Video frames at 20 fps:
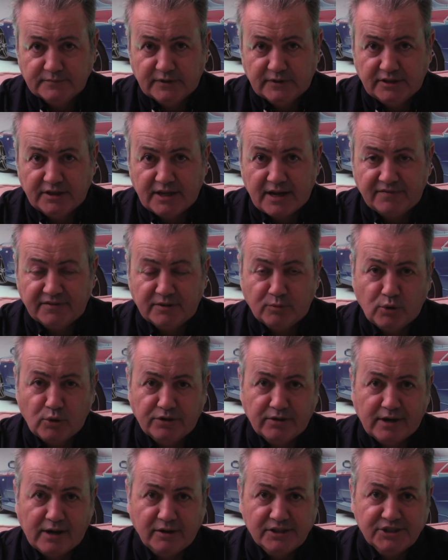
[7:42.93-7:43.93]
You have to
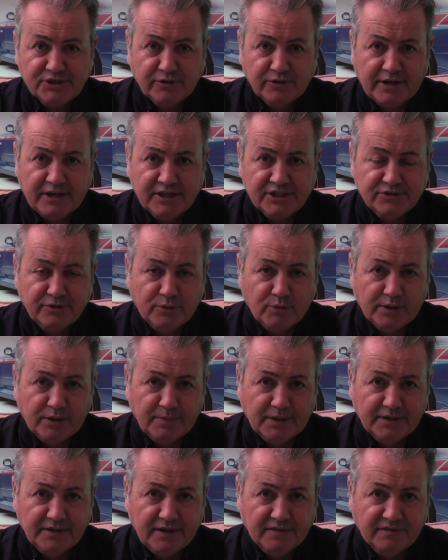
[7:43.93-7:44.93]
wonder how history would have
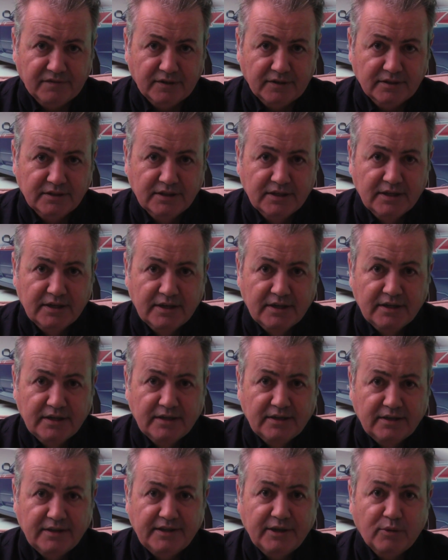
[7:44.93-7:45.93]
been different.
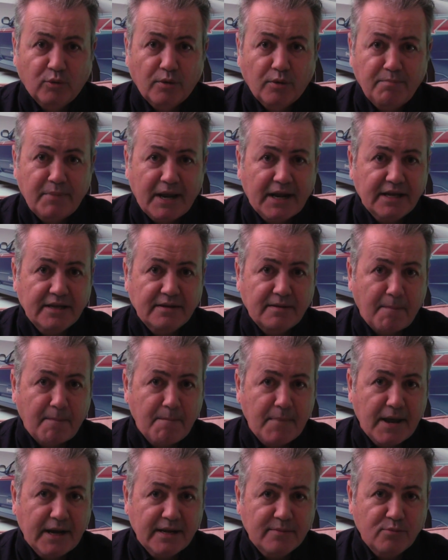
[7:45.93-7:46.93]
There were many,
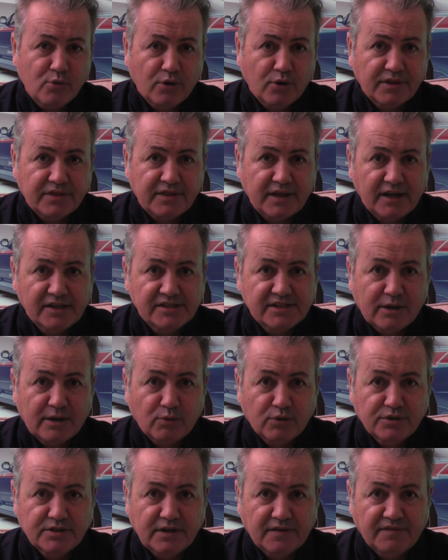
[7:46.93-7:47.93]
many more things that
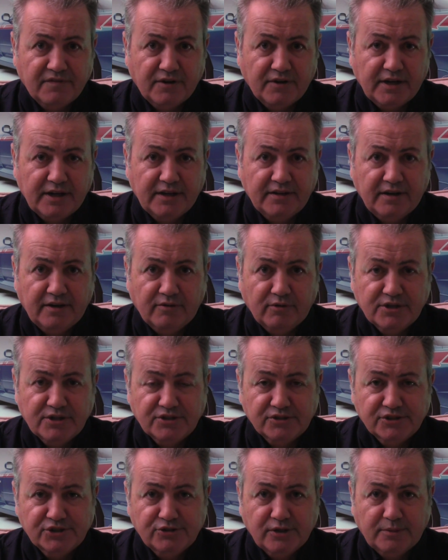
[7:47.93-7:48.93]
were different in the
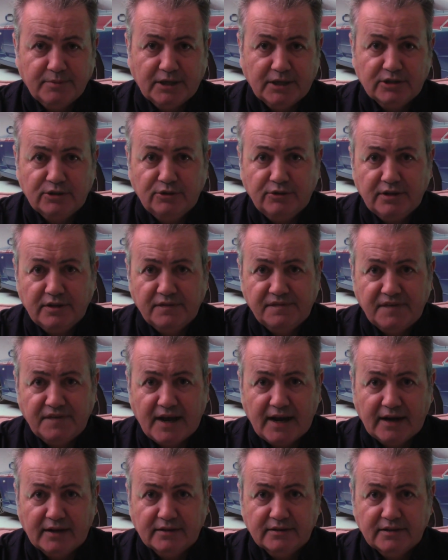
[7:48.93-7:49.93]
original script, including the
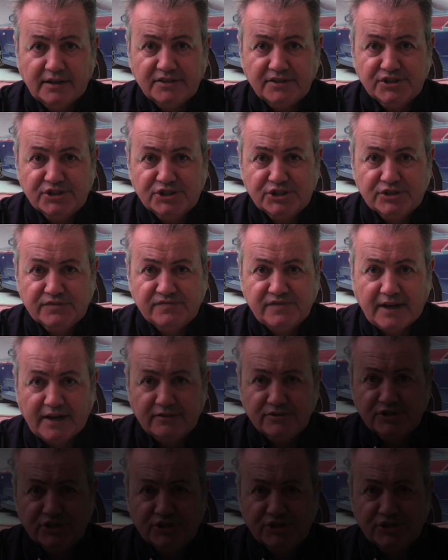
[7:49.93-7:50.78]
fact that the final